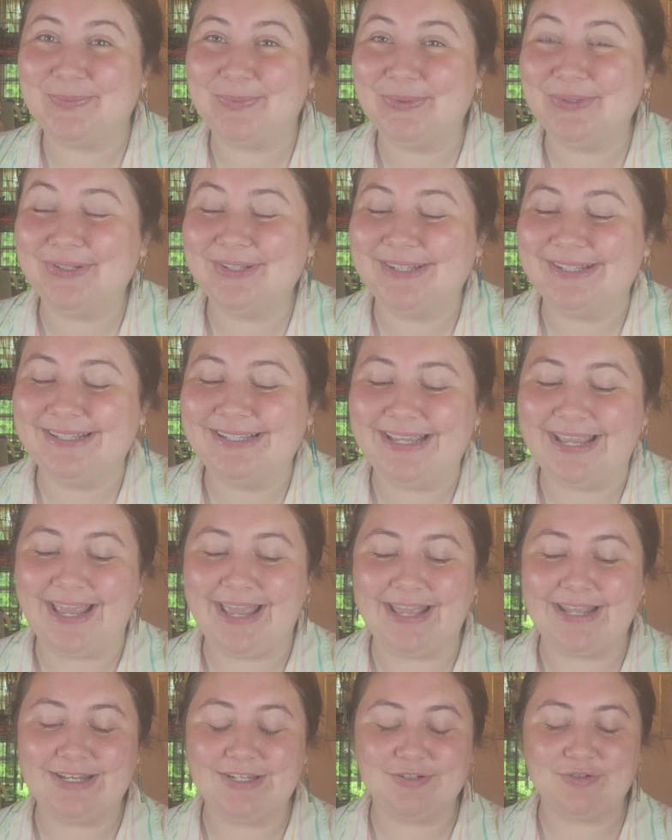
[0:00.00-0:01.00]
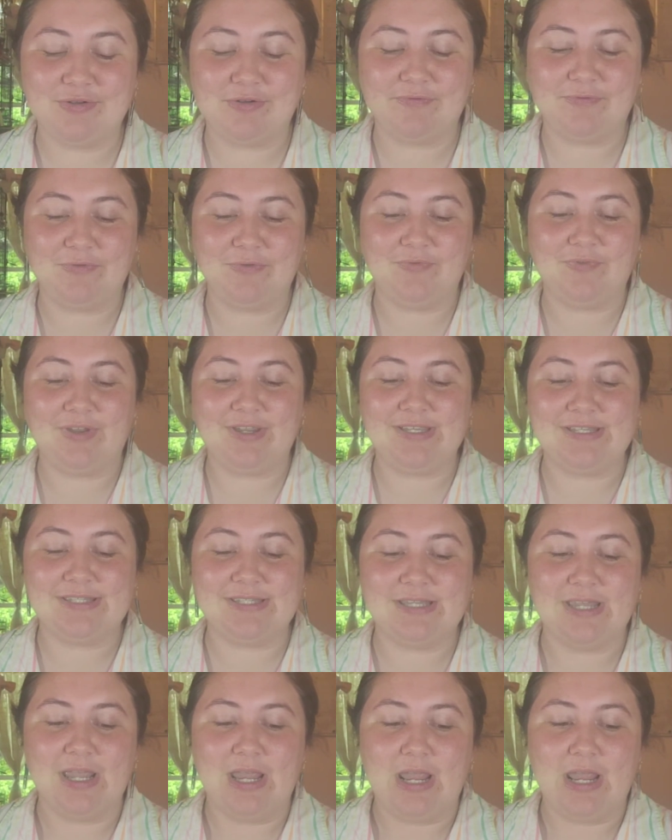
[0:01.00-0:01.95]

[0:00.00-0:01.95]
worth it and do a full face.